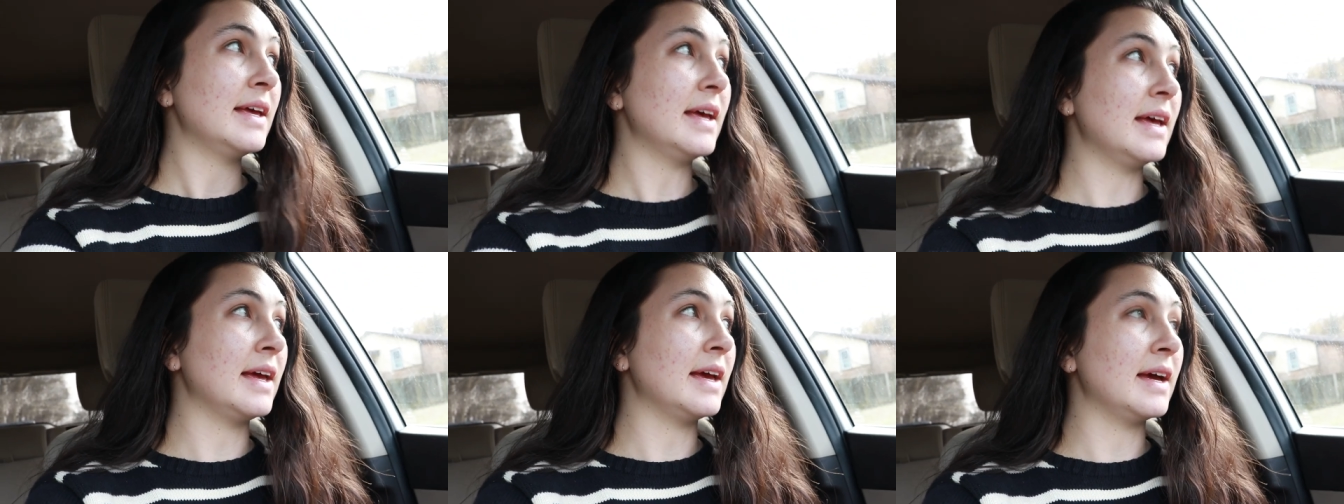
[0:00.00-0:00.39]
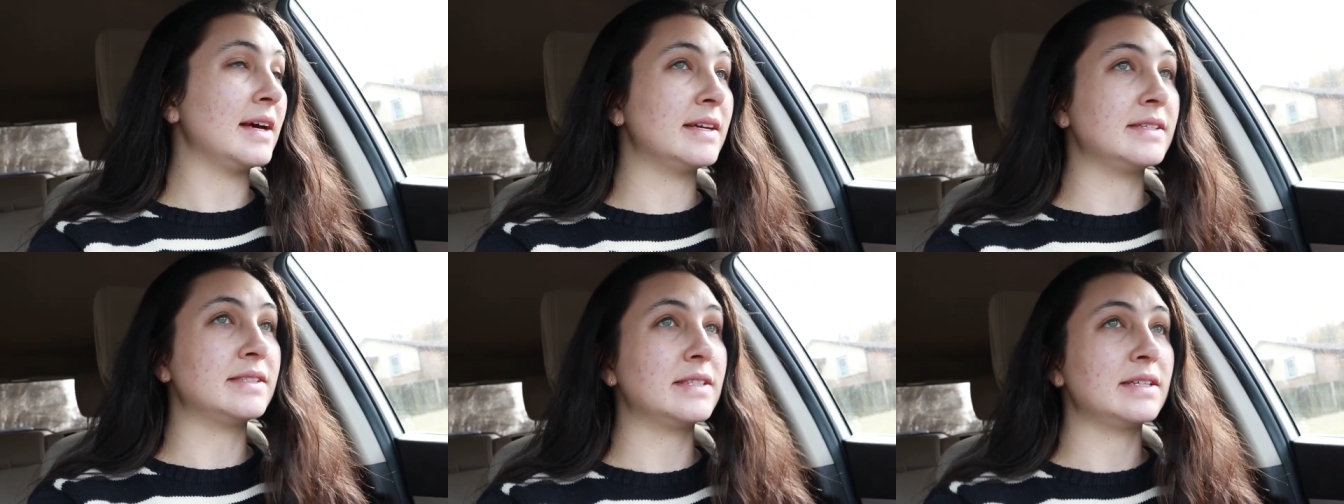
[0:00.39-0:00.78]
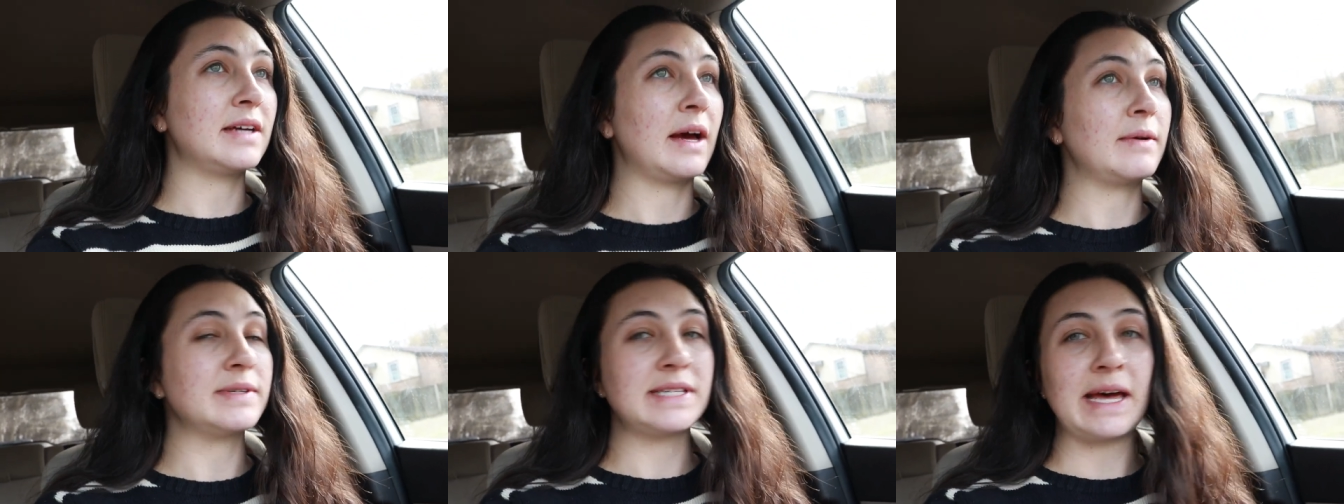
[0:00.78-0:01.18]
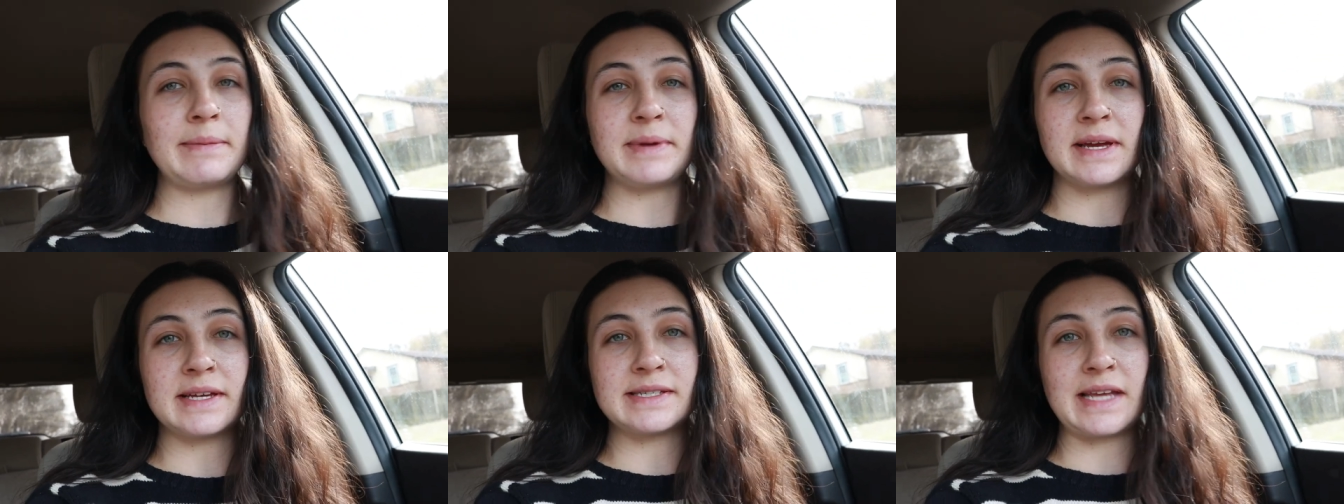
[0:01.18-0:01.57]
and I was
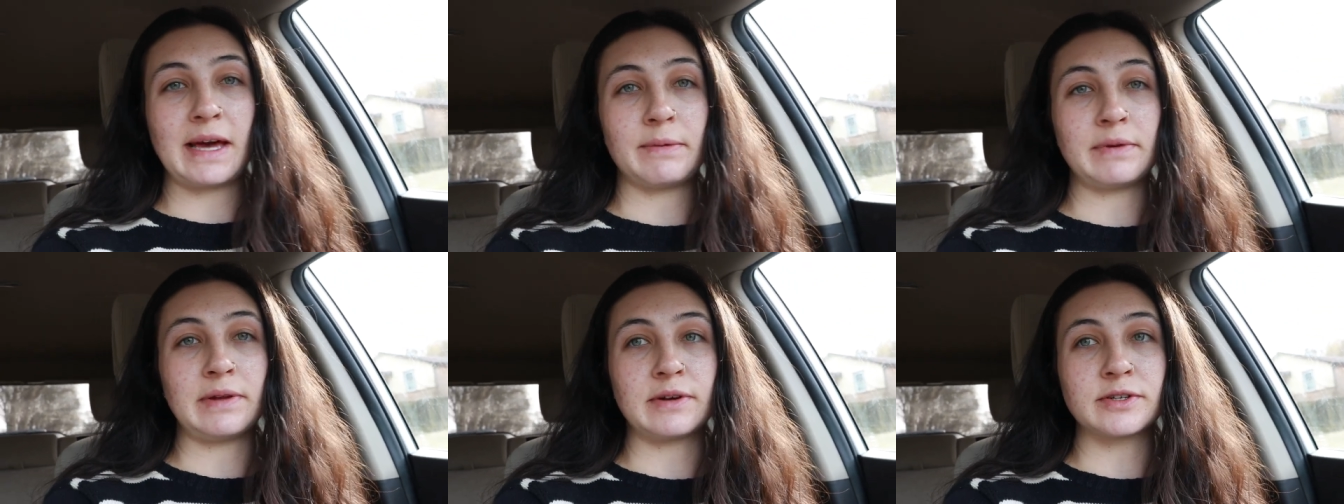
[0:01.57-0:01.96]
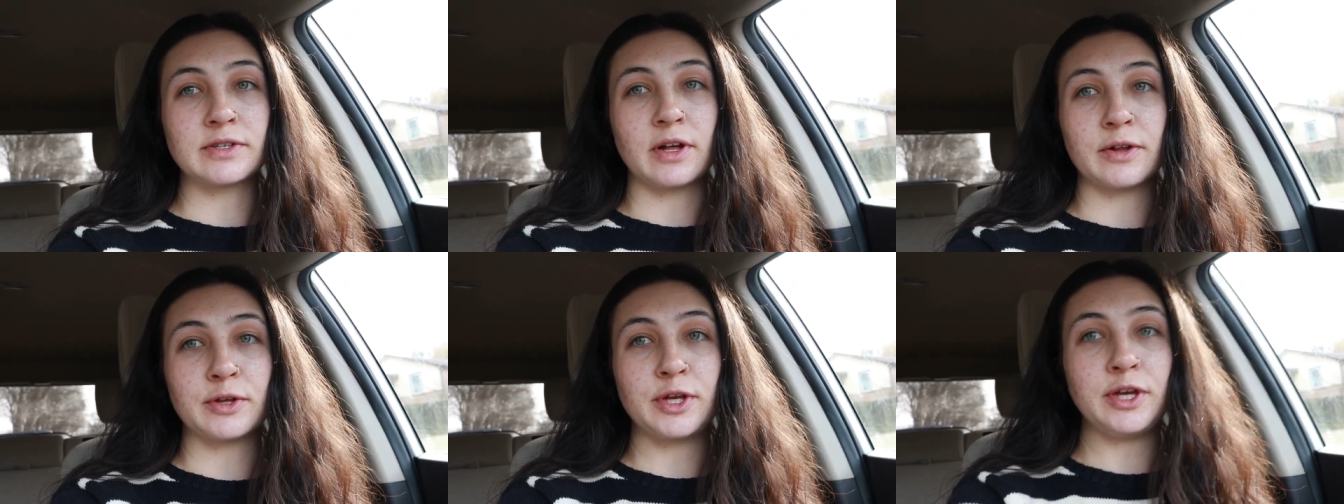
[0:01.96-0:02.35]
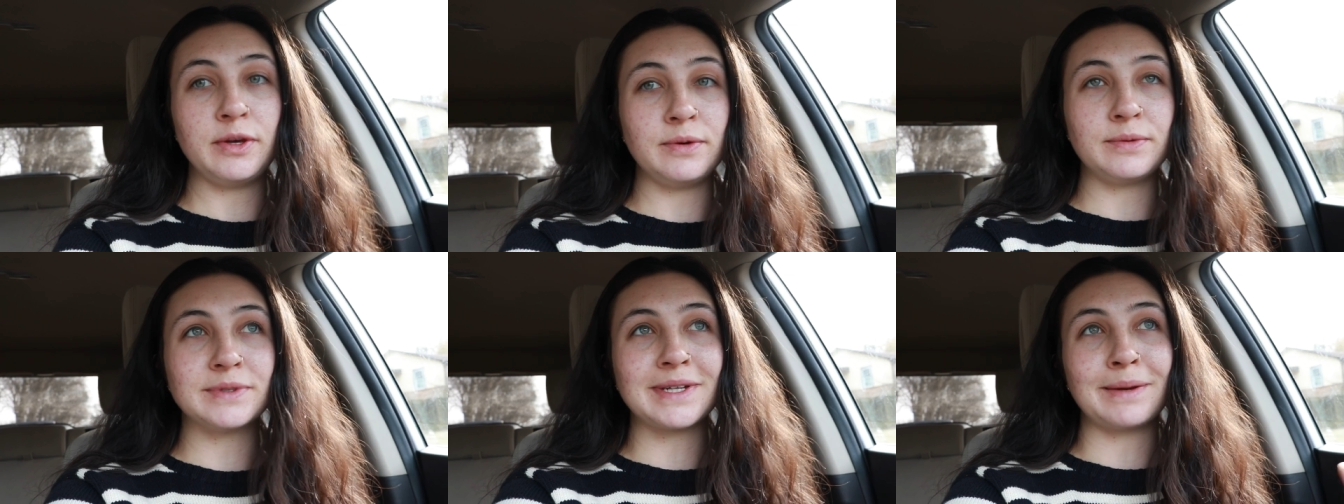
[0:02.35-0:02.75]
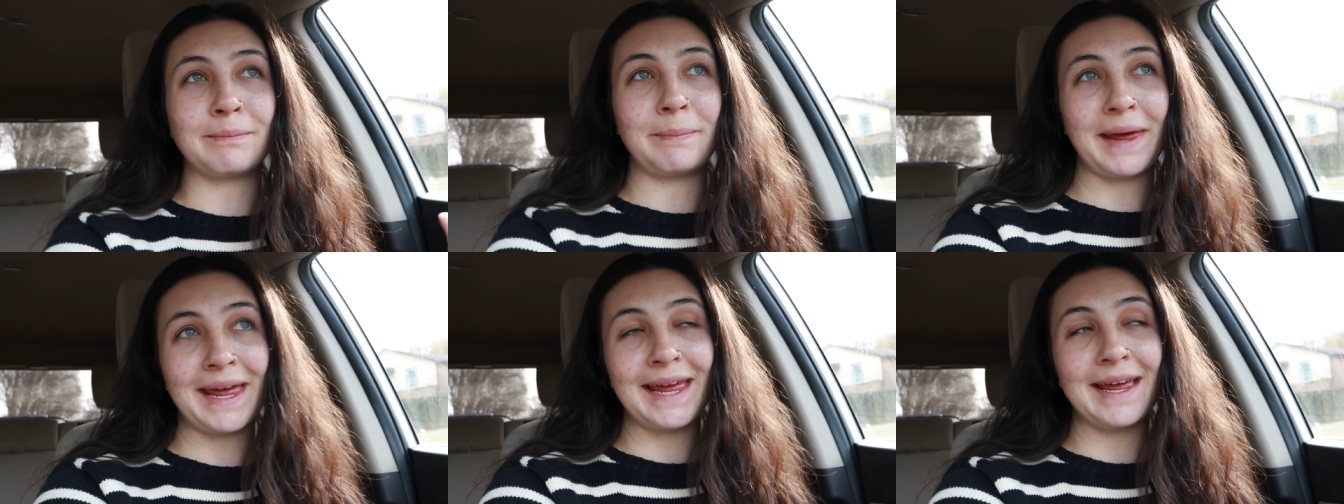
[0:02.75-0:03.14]
happy because that one looked all cute
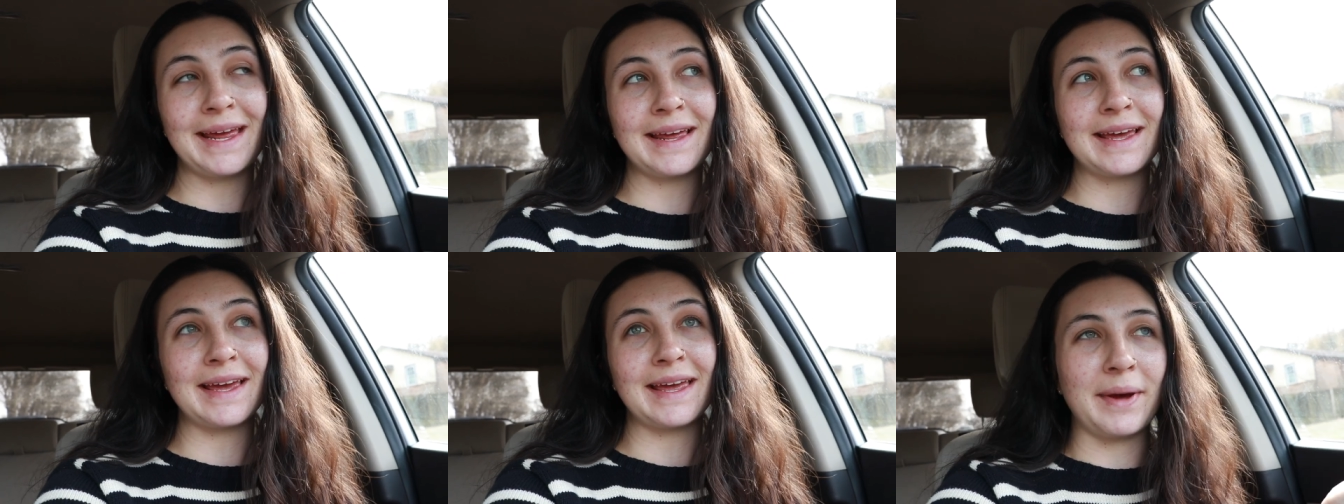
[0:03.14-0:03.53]
and pink,